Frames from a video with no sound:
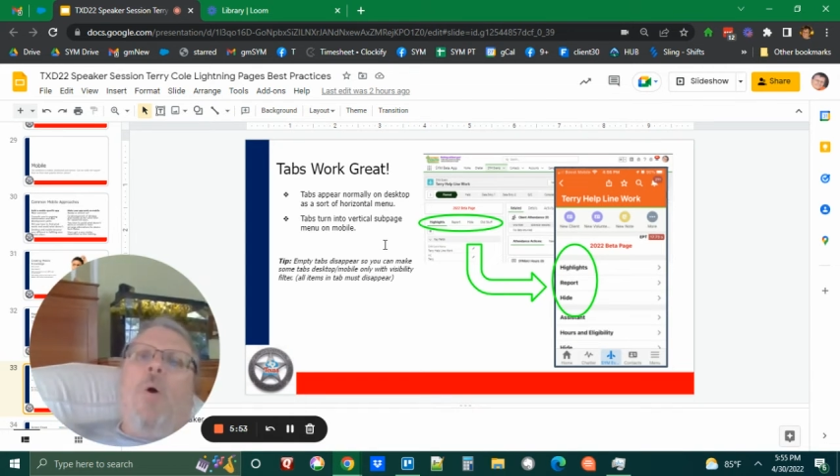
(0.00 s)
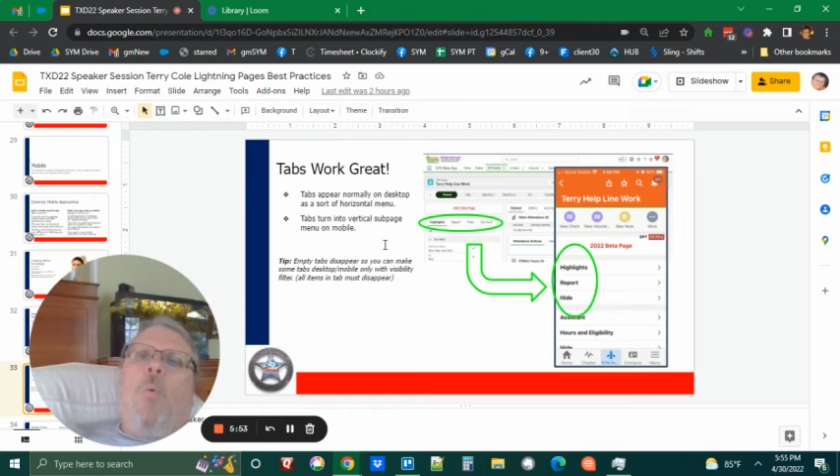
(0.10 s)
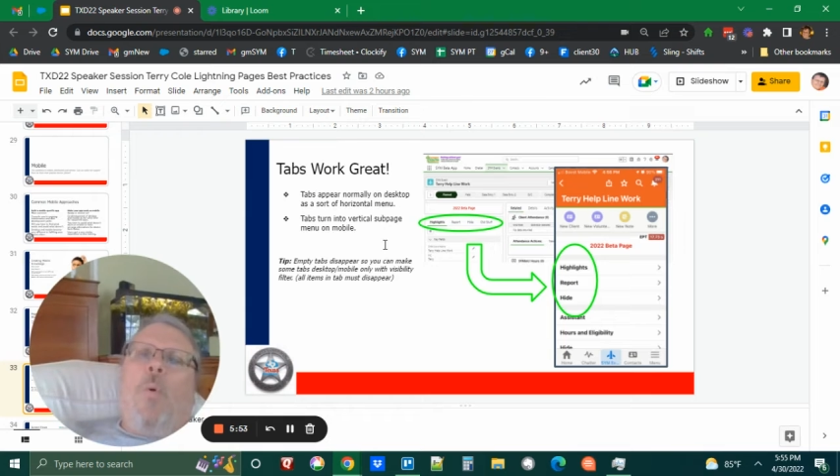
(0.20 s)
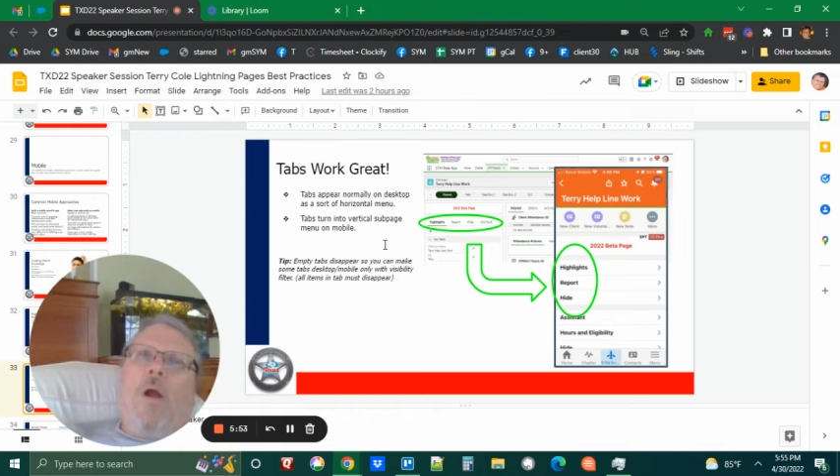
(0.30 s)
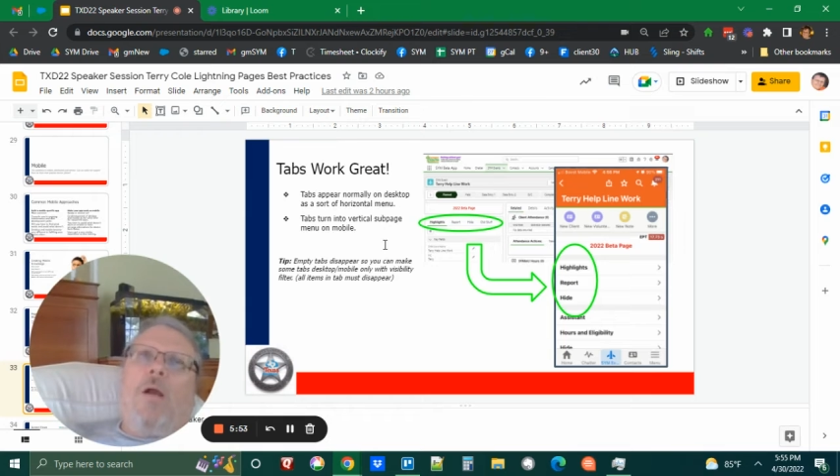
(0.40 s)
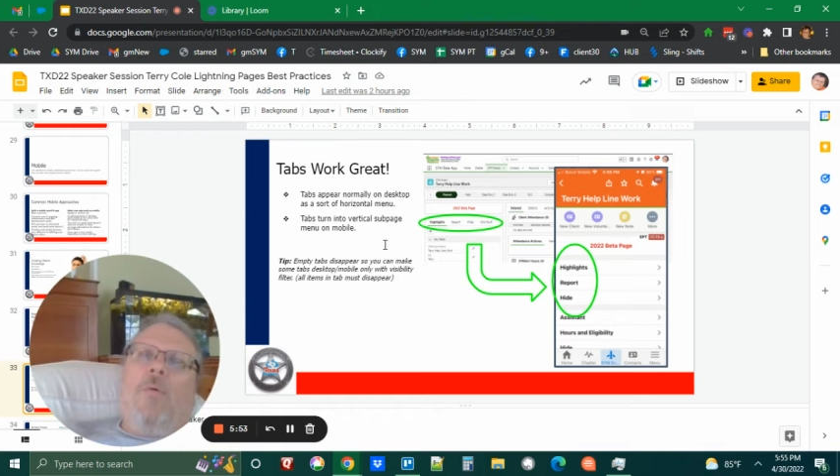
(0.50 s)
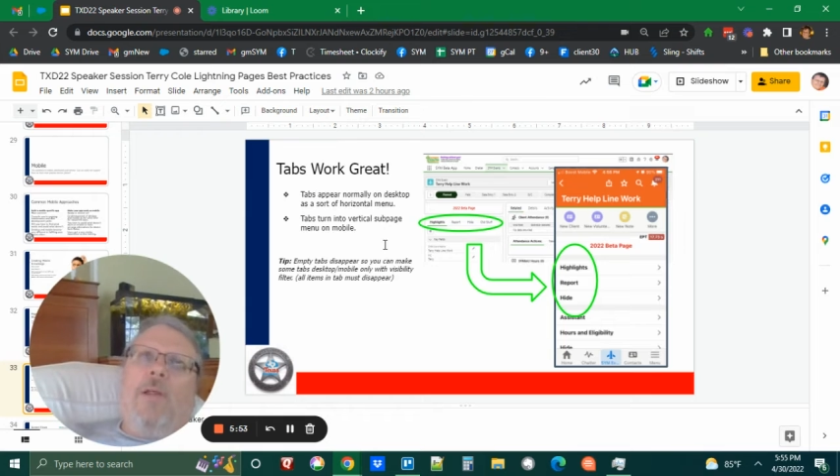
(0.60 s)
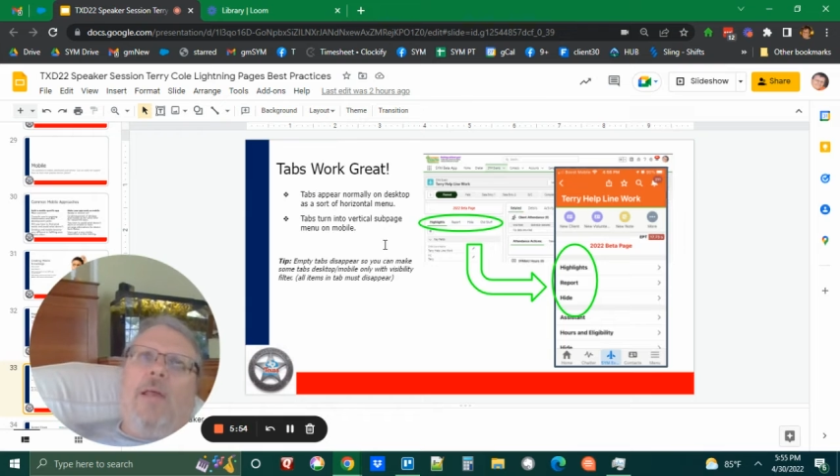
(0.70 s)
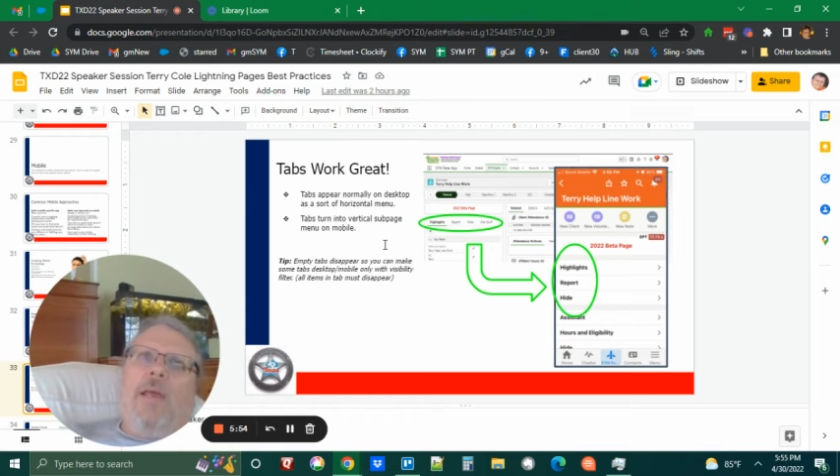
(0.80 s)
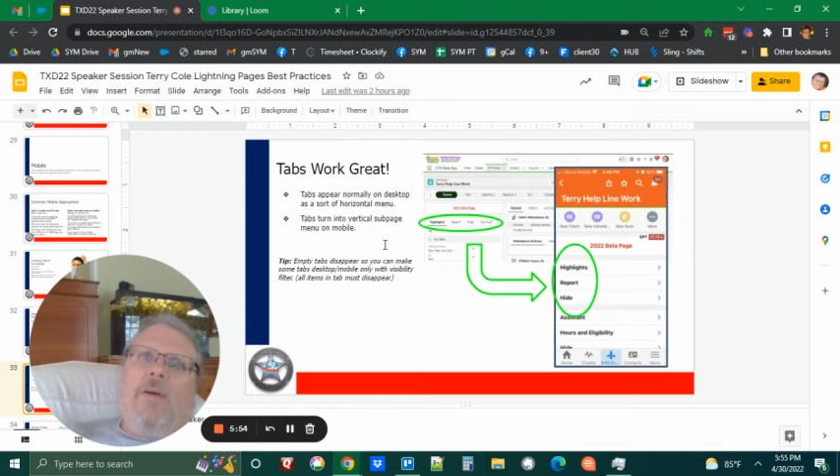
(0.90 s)
work
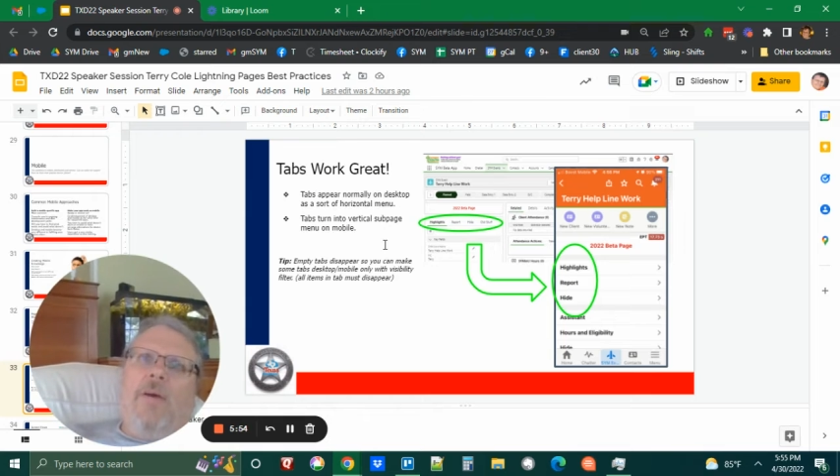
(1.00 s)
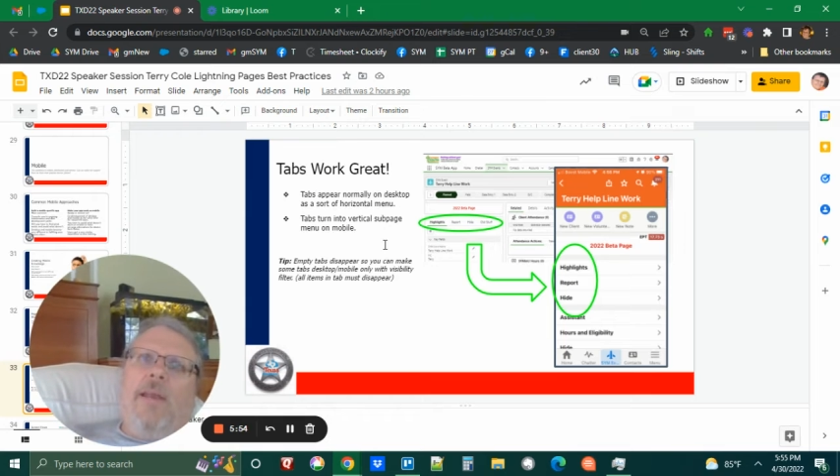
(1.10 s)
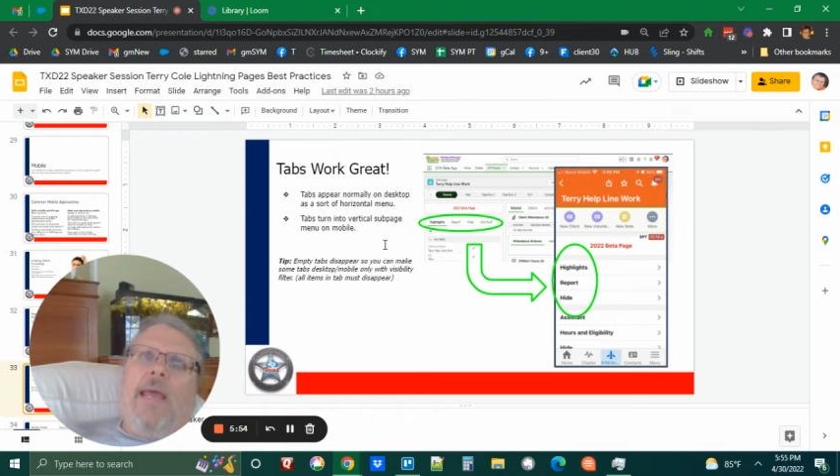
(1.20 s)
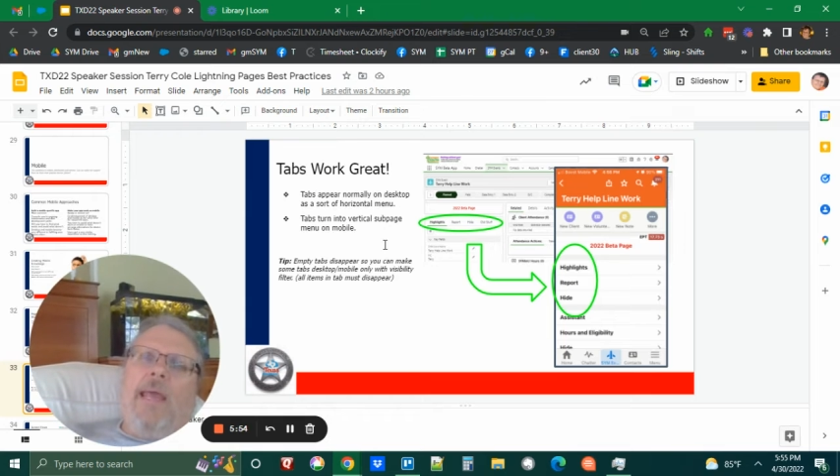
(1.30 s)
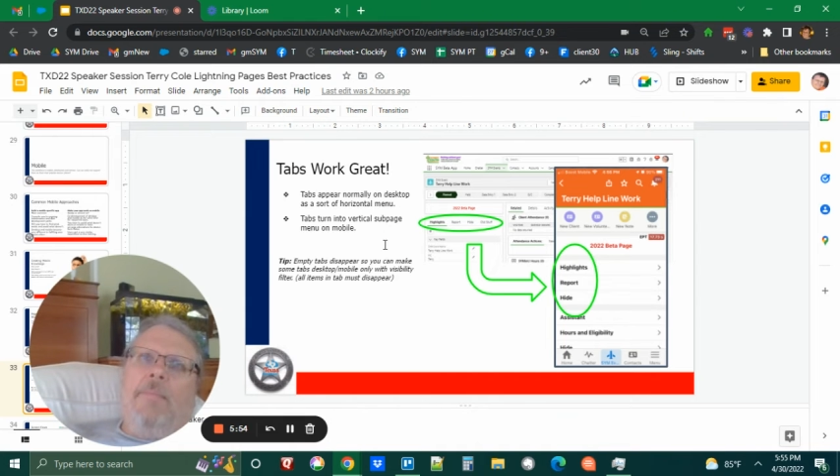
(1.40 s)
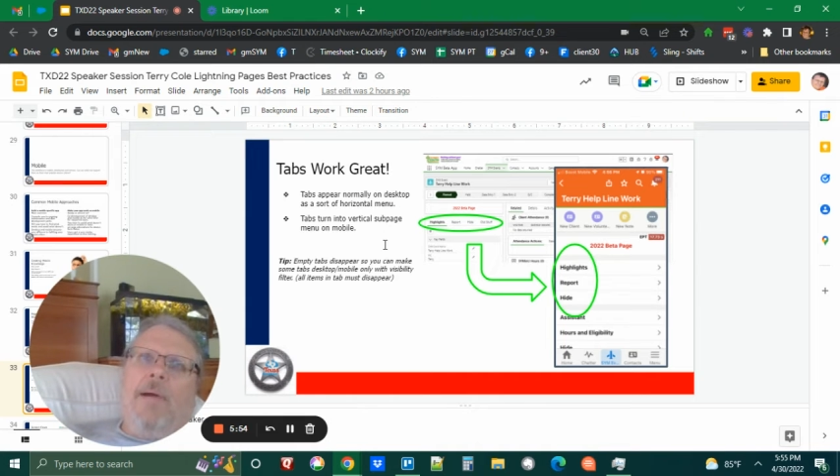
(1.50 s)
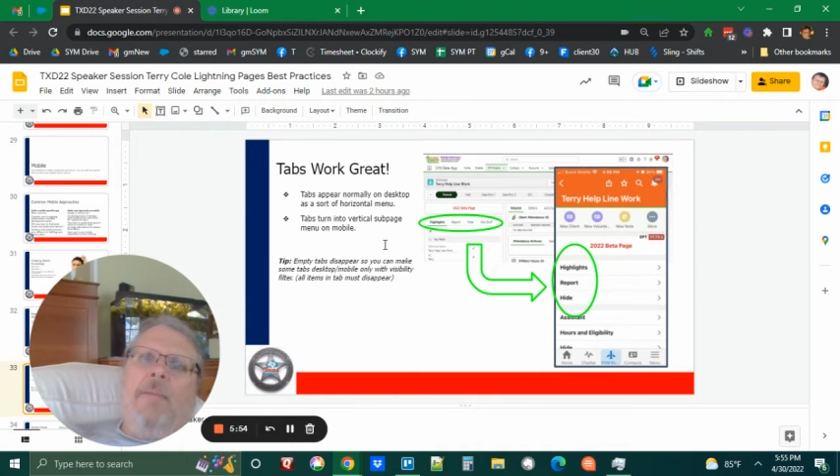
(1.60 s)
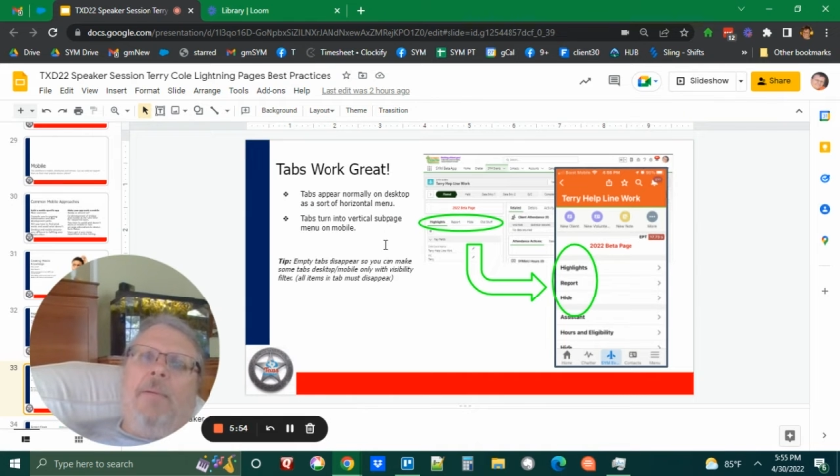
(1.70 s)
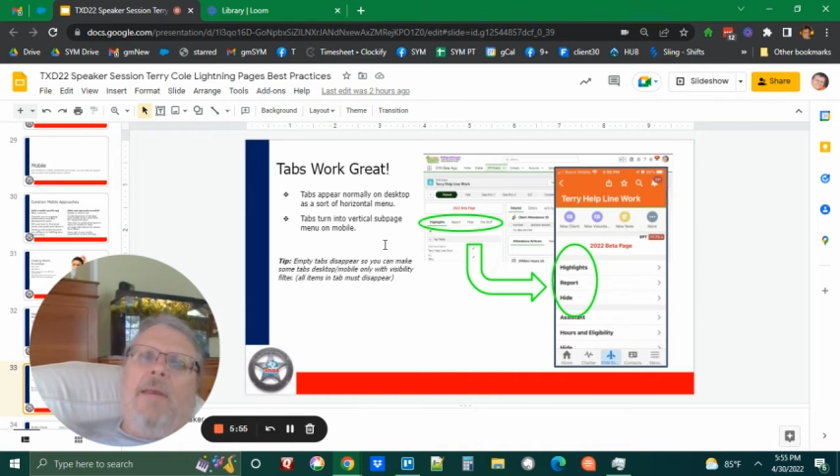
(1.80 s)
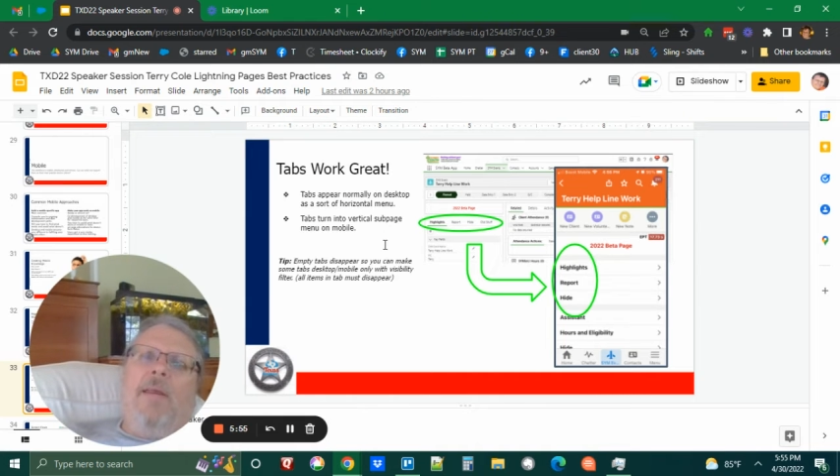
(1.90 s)
really good, in my
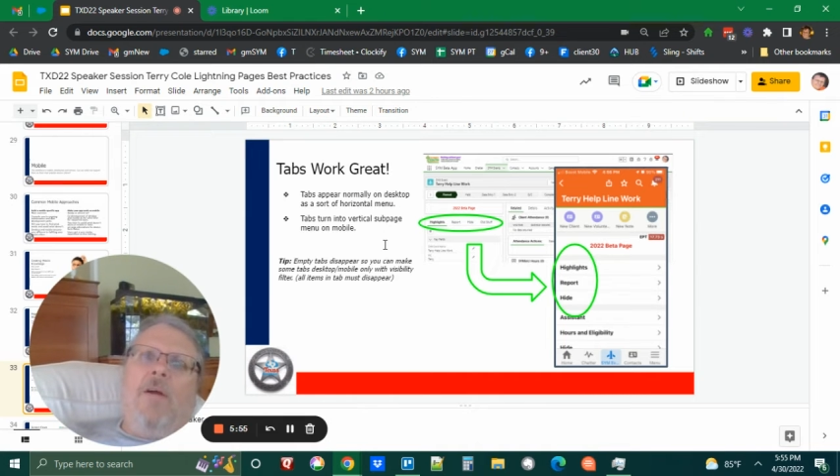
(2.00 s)
opinion,